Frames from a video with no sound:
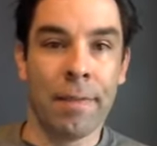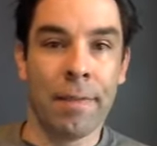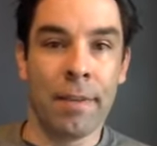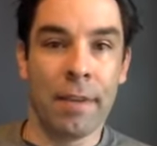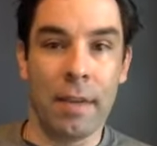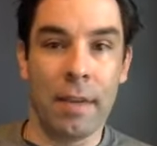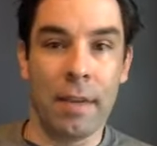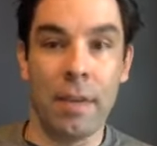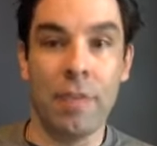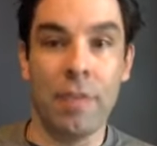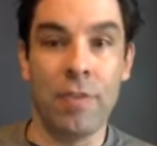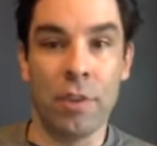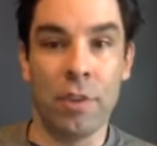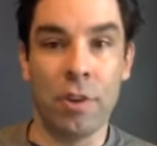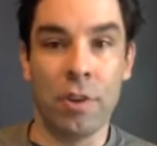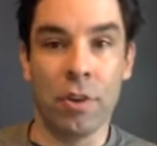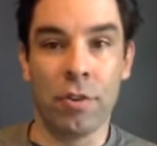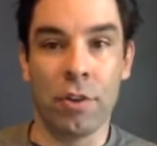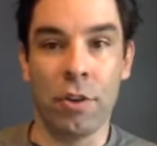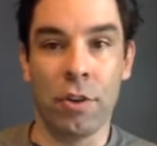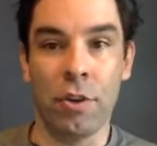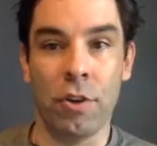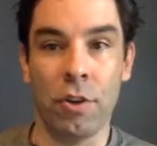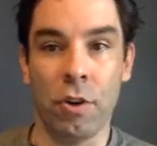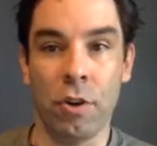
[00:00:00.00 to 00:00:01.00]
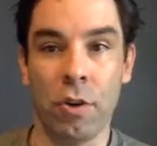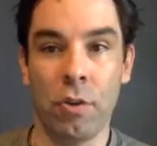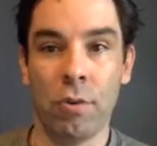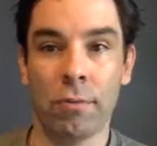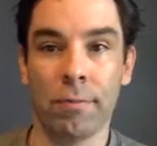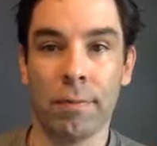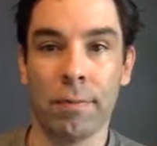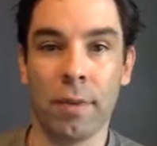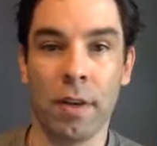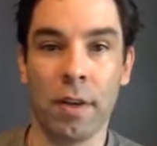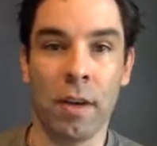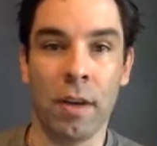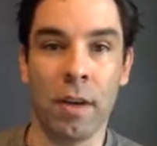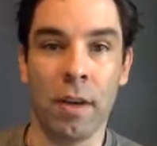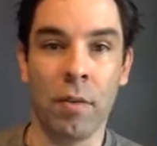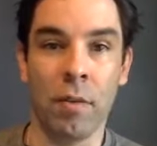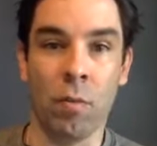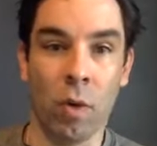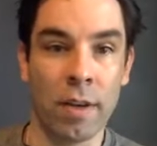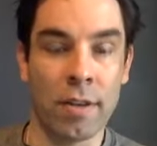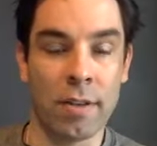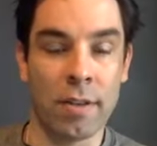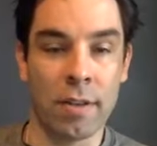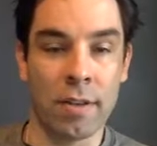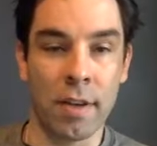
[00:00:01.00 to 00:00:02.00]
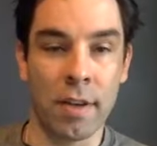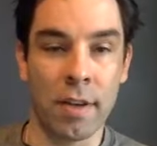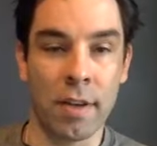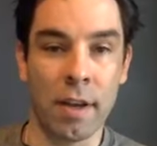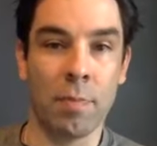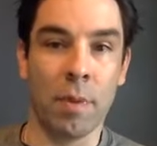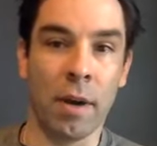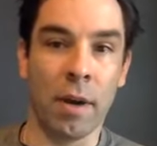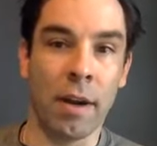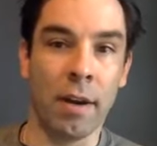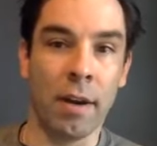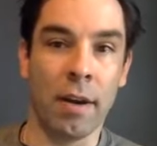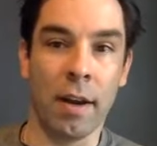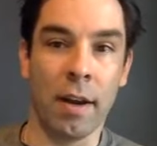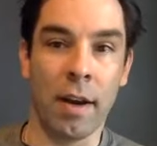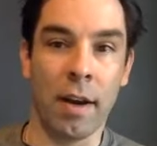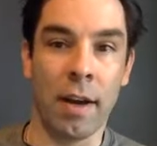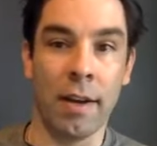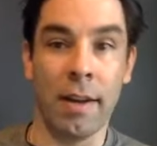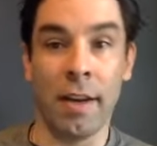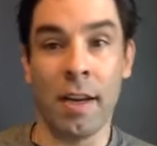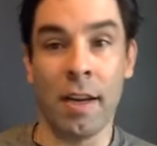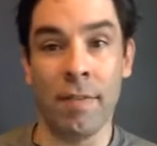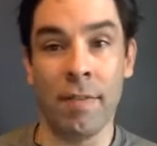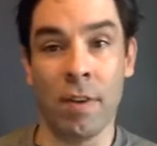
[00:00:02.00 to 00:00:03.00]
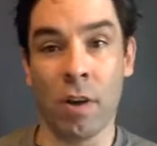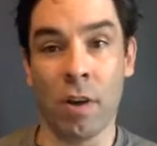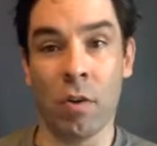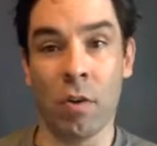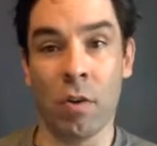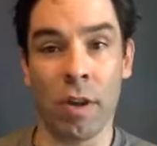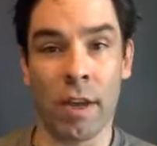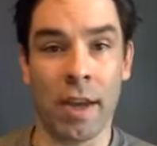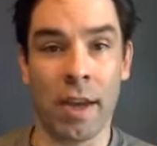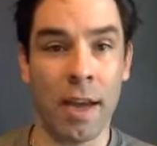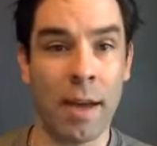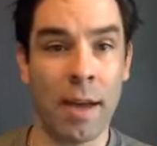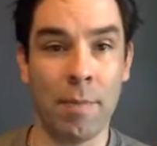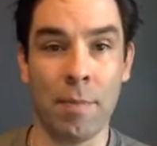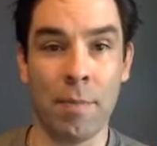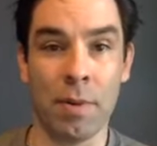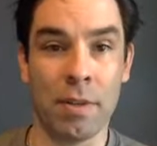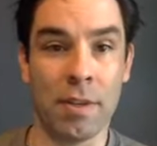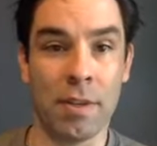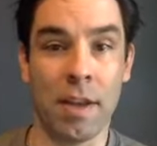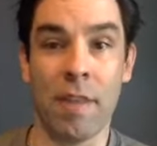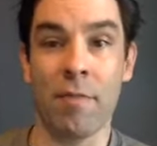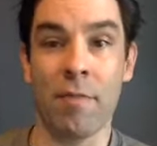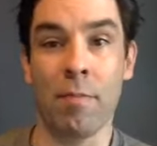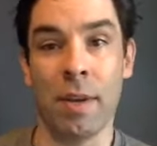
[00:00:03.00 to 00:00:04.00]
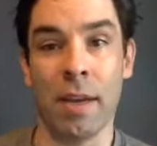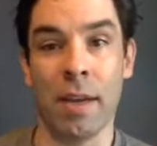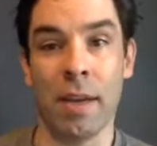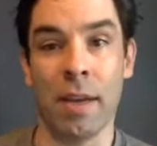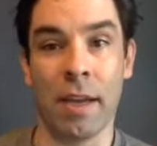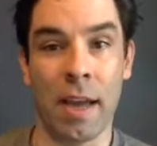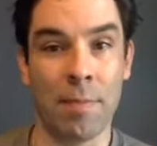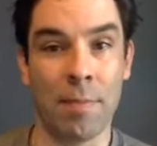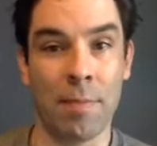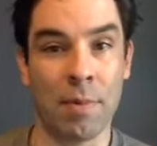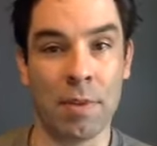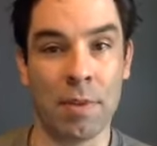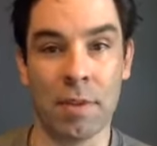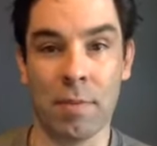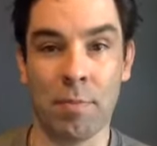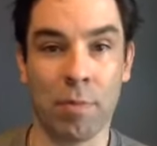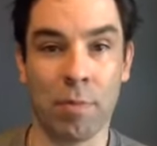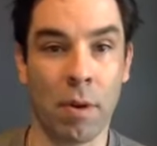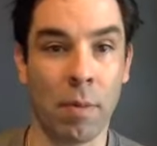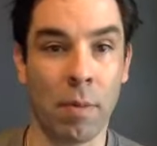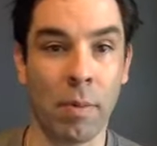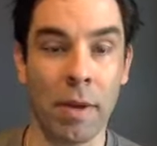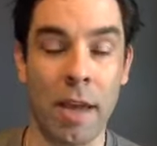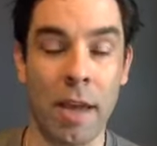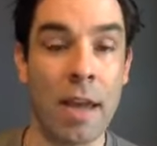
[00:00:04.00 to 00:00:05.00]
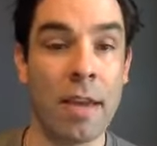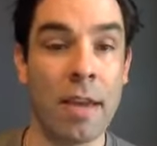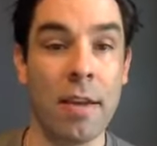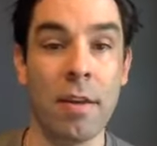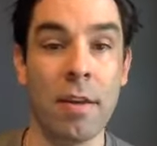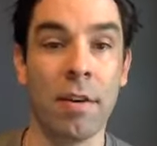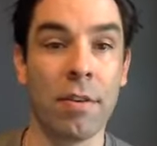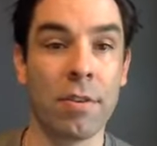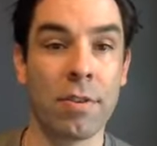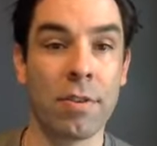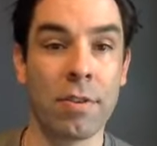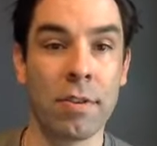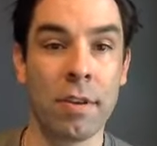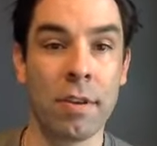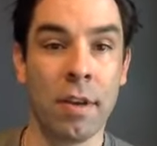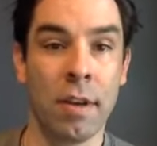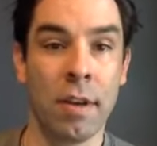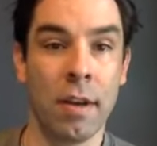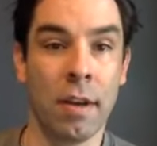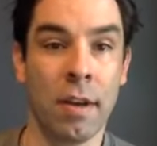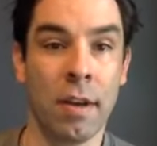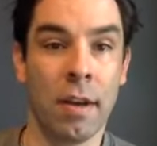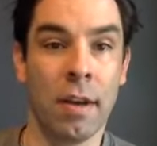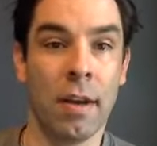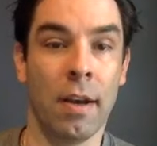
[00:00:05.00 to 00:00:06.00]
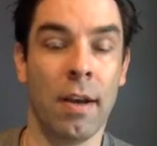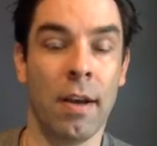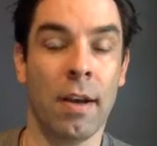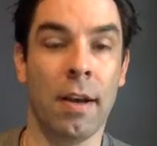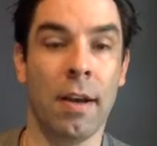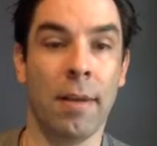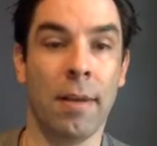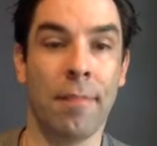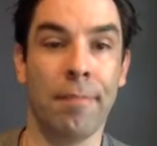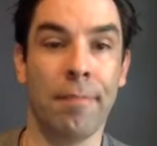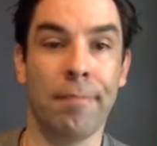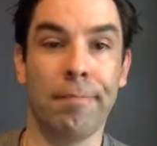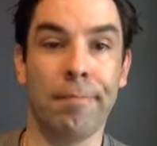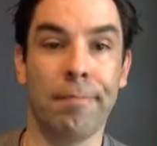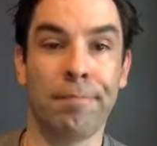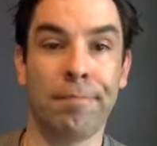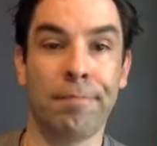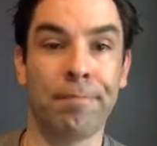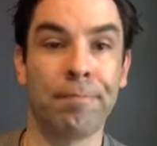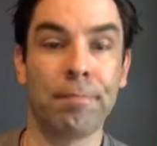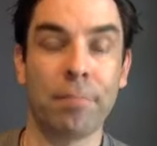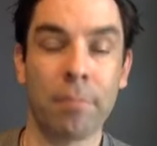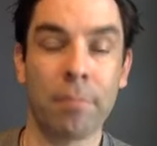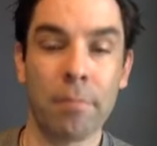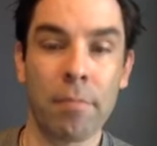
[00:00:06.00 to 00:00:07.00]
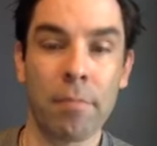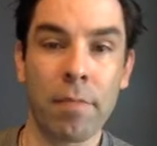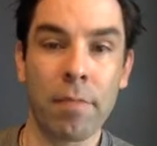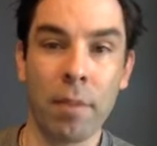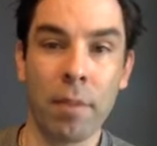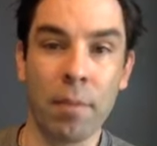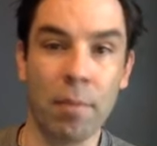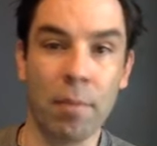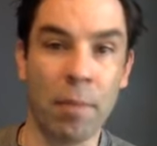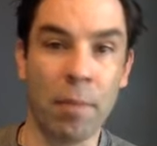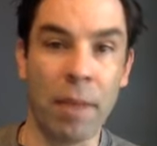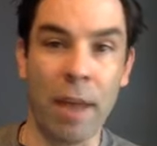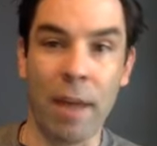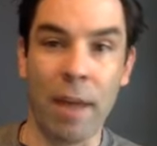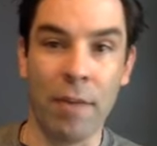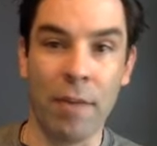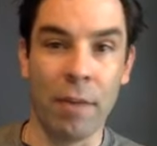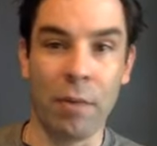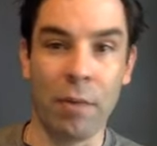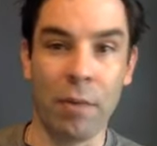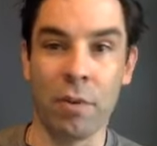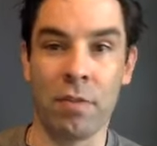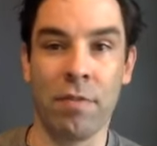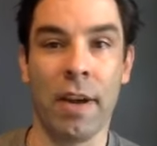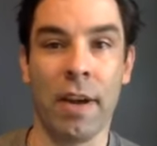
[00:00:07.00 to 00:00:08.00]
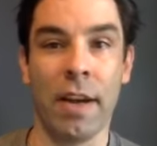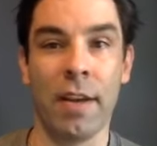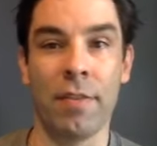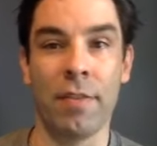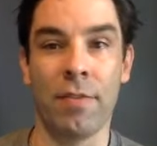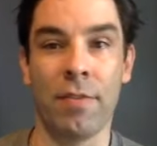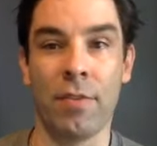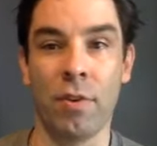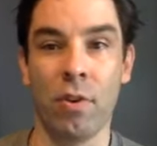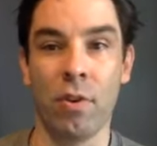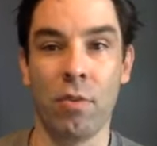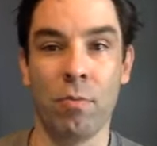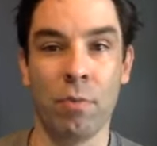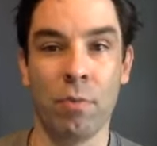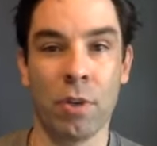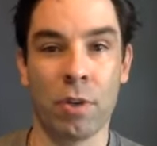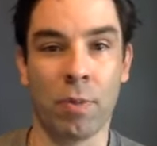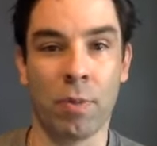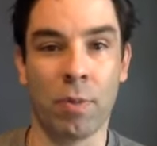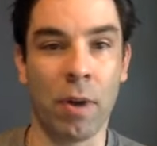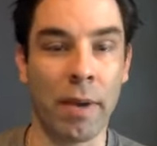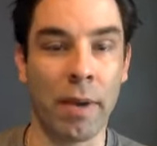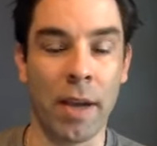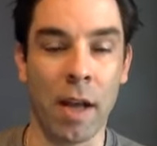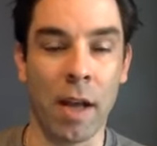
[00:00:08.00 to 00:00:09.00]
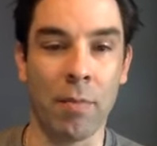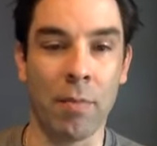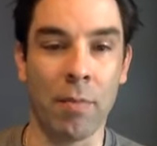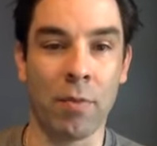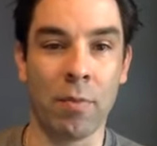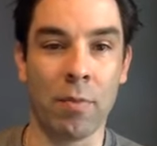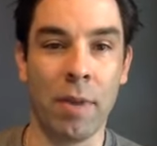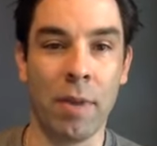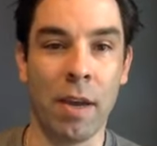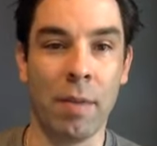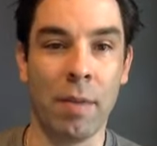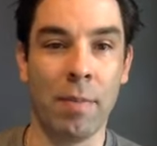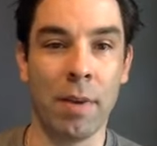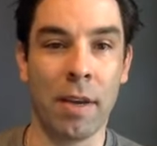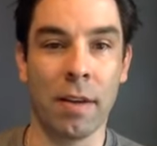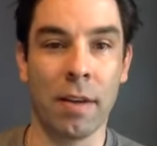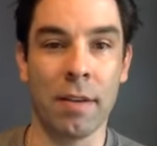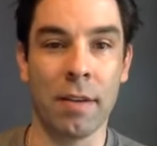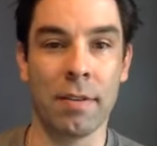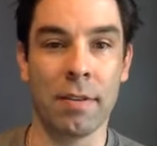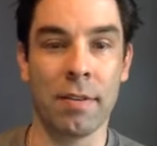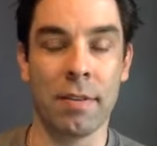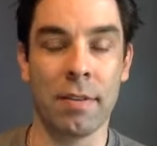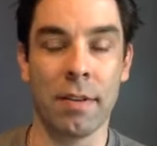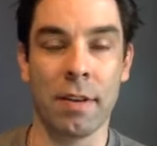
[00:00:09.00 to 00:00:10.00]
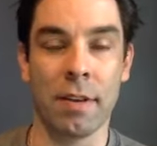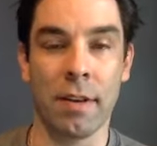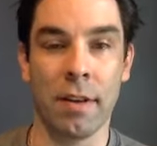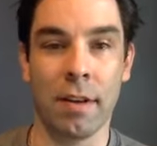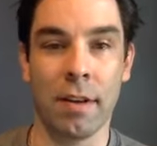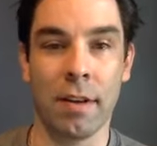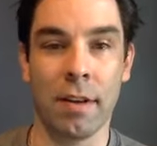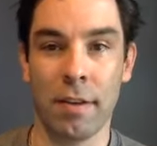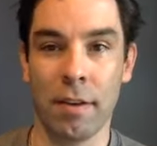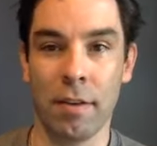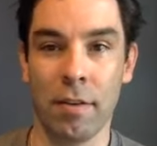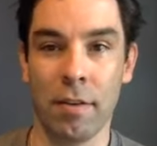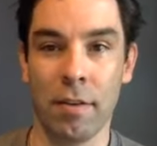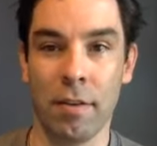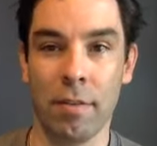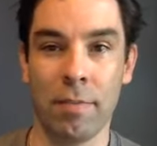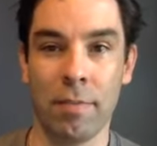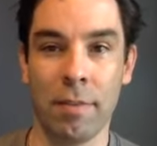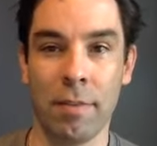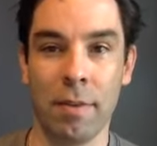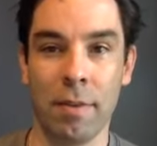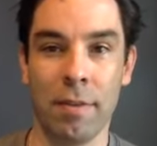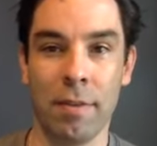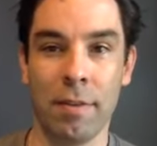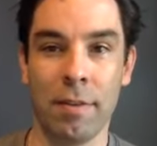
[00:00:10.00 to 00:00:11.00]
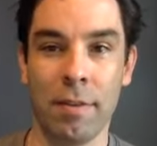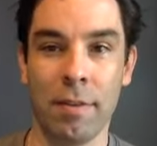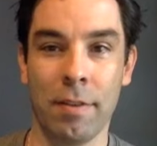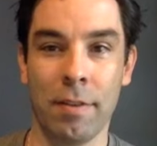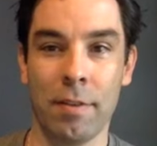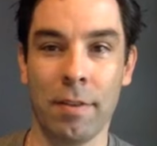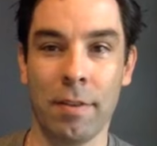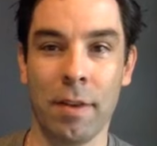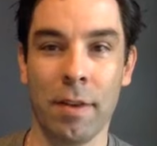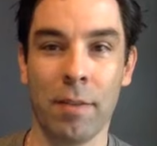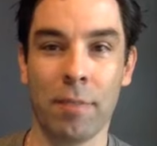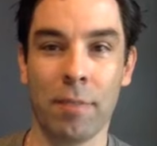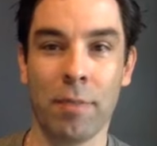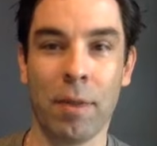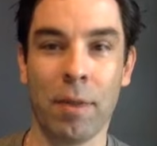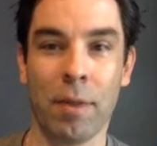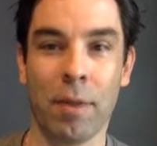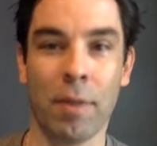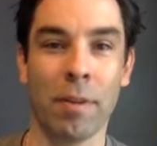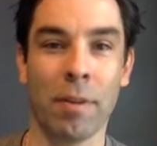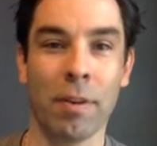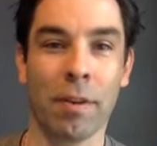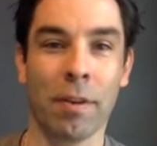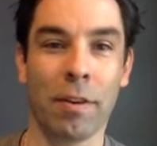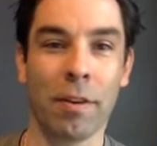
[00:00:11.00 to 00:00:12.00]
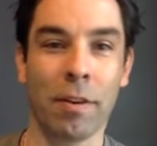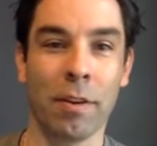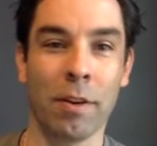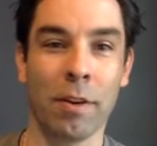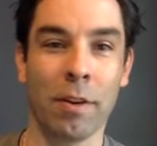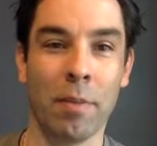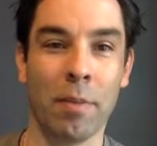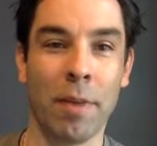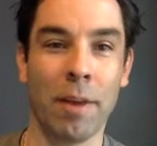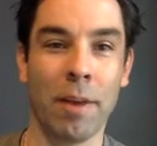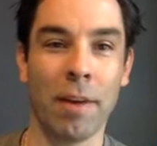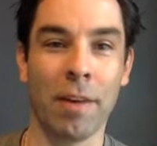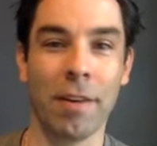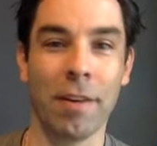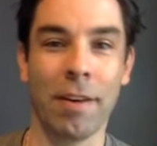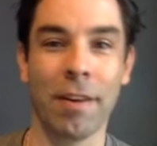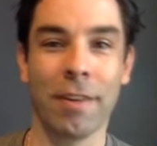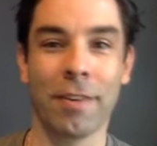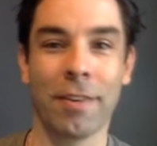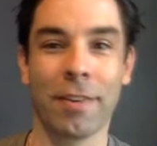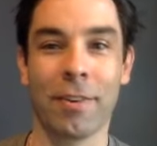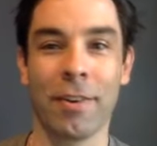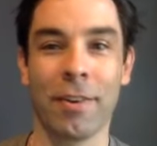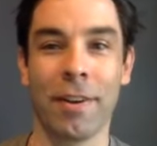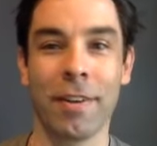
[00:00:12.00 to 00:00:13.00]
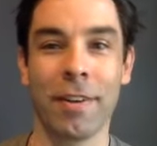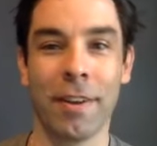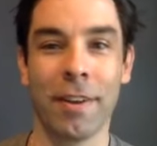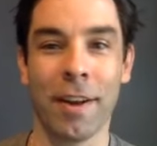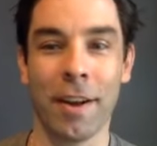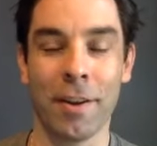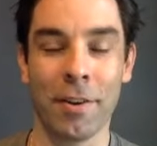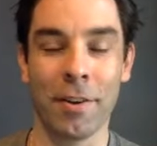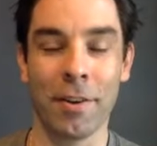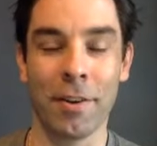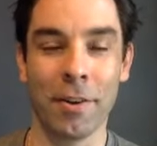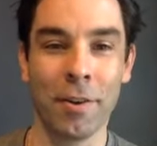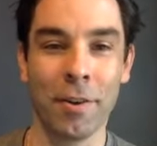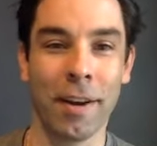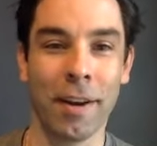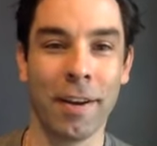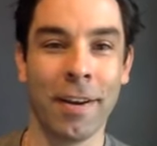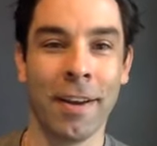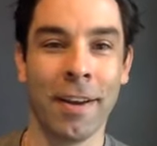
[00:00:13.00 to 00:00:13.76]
easier to do in one sense, but I didn't even go to campus. I haven't been to campus in probably 8 years. Wow. But everything was via Zoom, which probably helps me because, you know, I probably look a little bit better on screen than I do